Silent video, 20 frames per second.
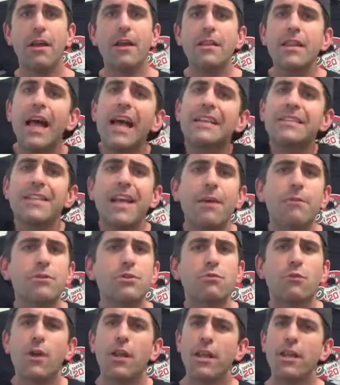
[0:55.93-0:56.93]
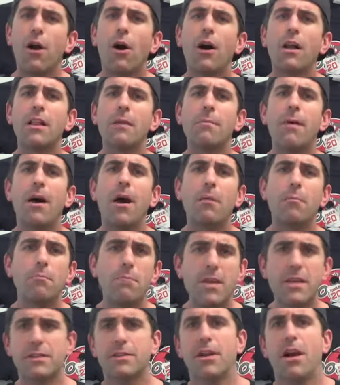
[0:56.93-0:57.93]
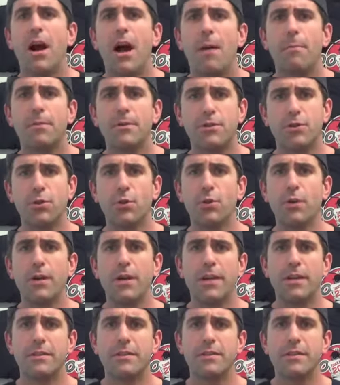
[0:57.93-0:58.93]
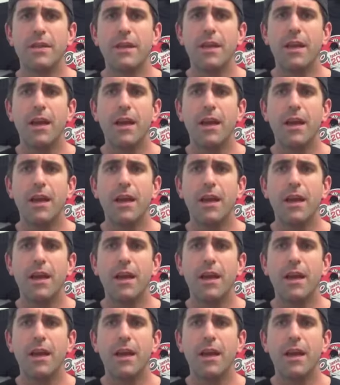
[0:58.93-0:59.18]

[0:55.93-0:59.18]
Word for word: Last night was really all about missed opportunities.